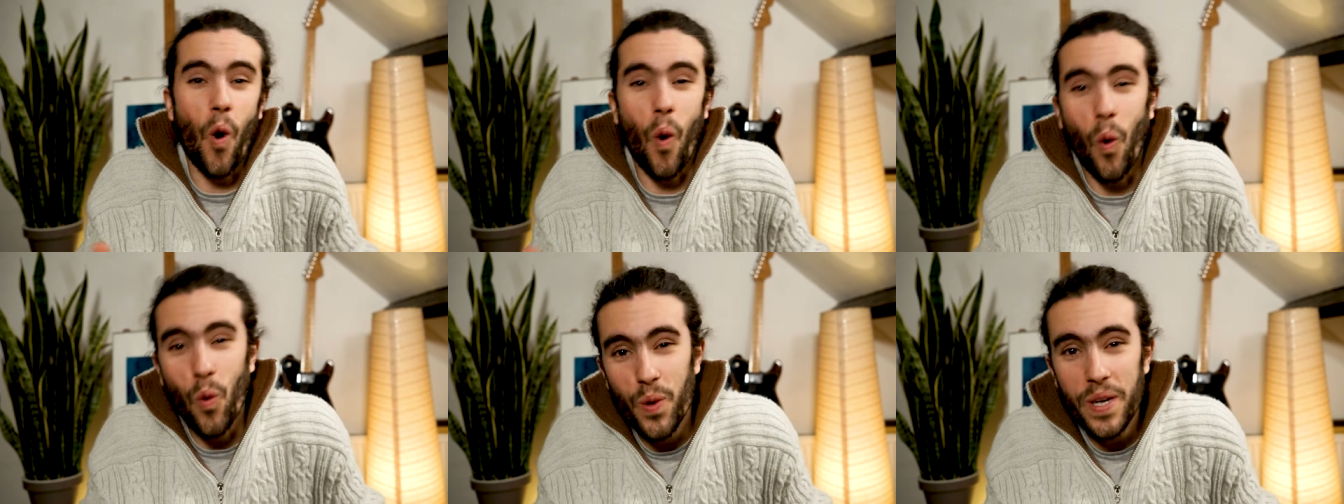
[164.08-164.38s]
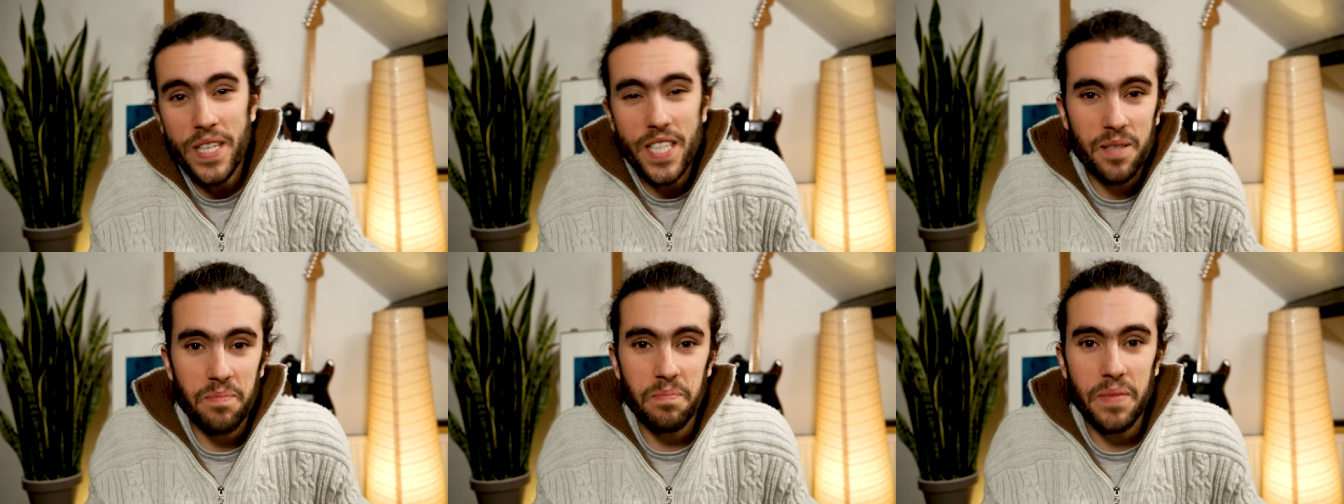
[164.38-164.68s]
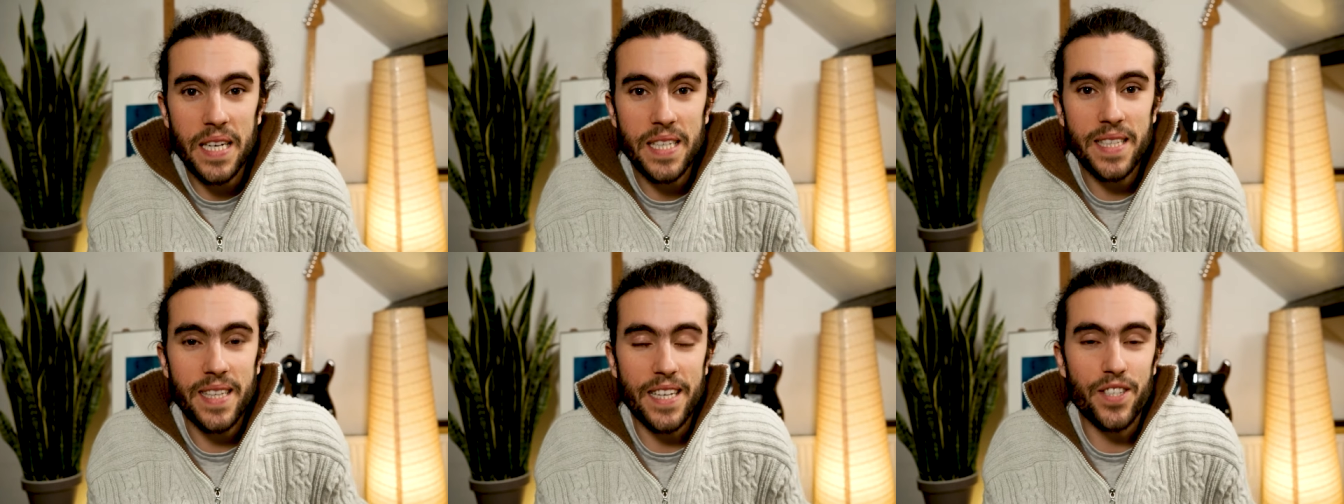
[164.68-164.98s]
always
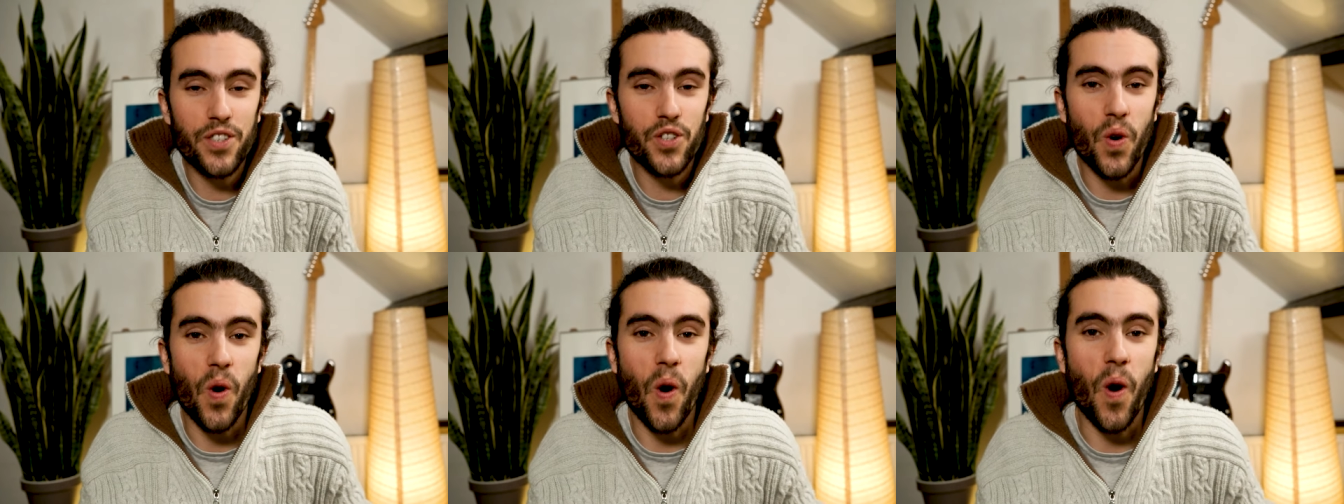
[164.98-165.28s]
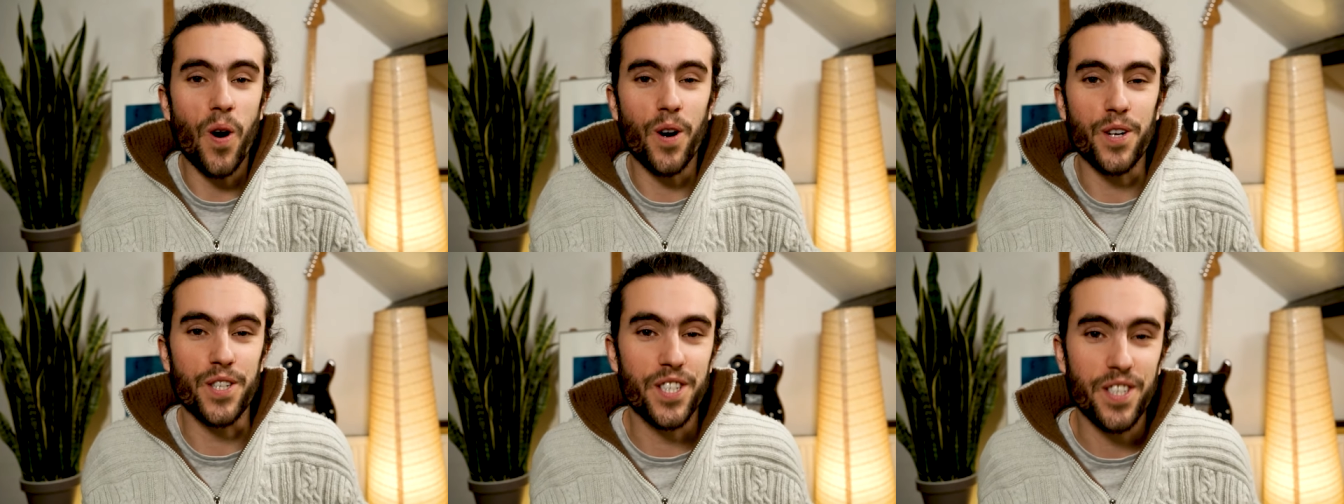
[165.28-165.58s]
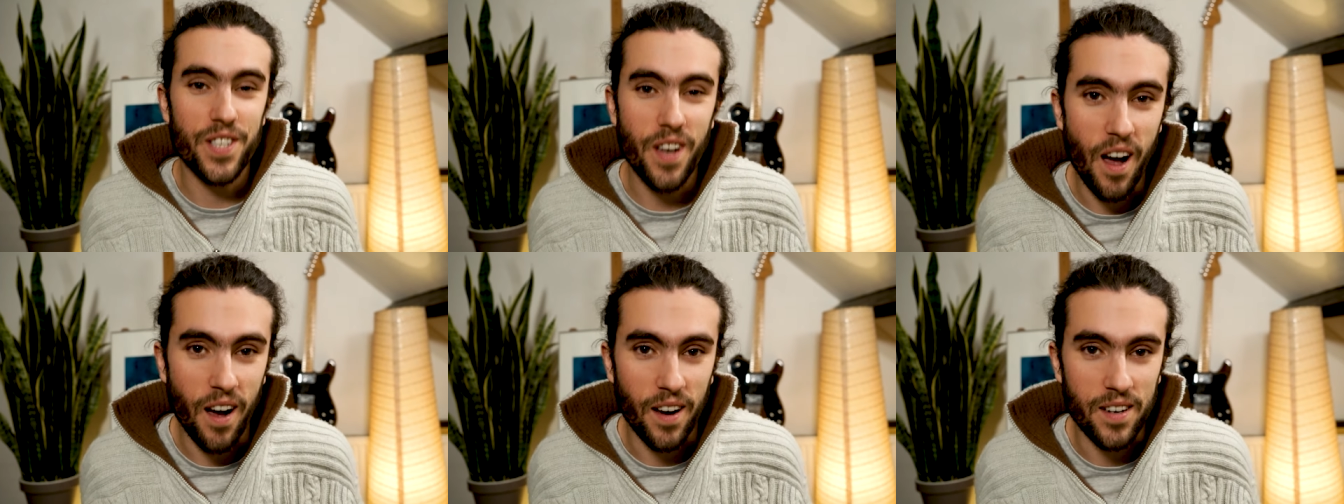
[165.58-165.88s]
mean that your art
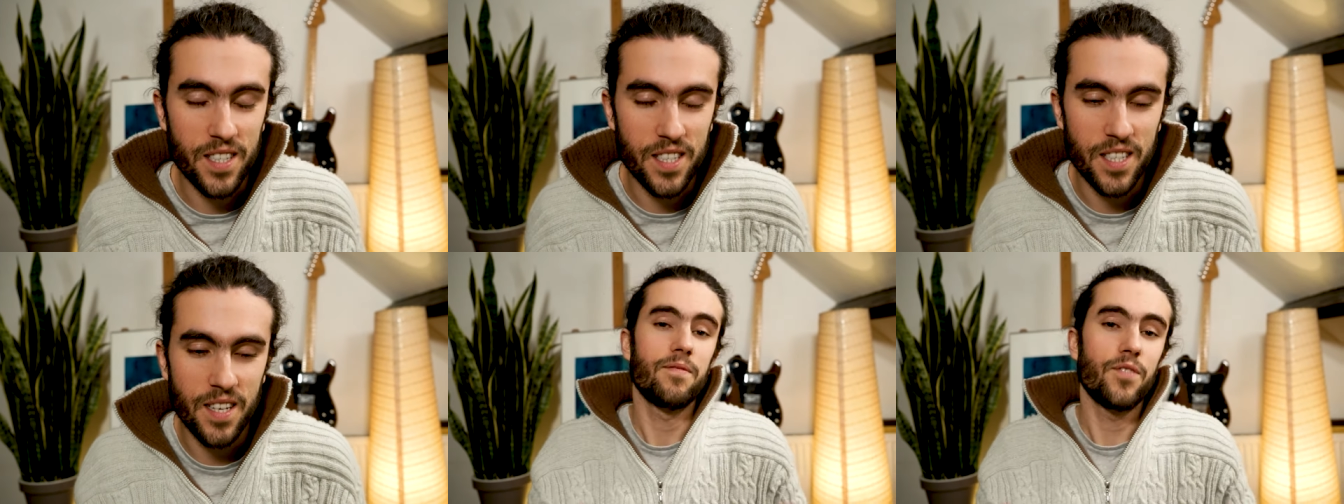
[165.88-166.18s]
sucks?